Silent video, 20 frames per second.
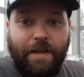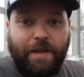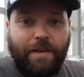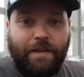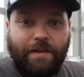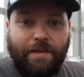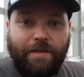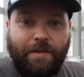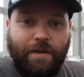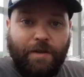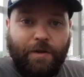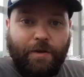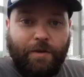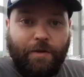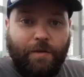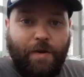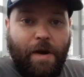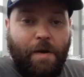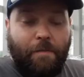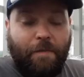
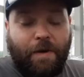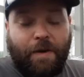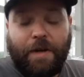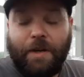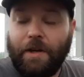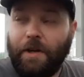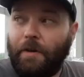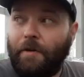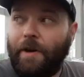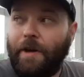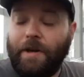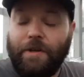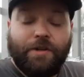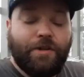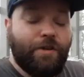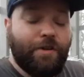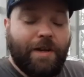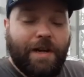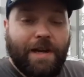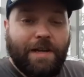So I'm going to go ahead and
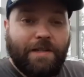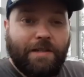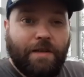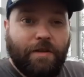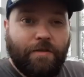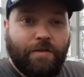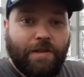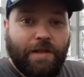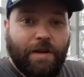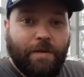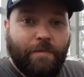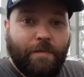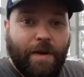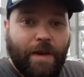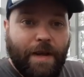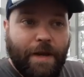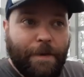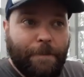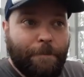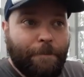show you guys those in a
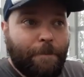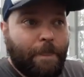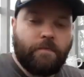minute.